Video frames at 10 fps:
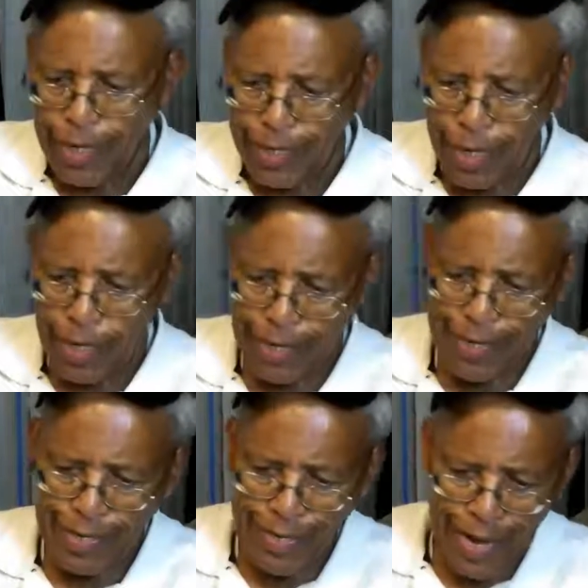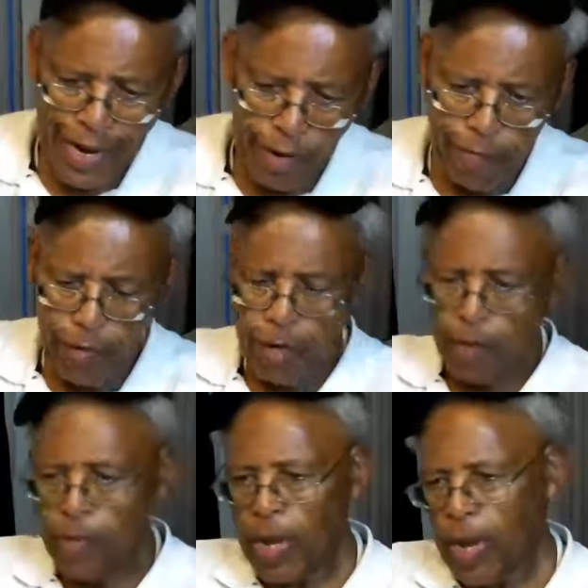He's saying the desire of the
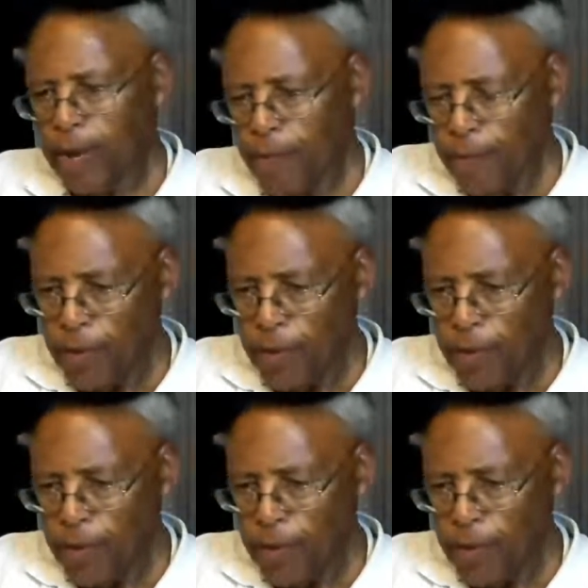inner man,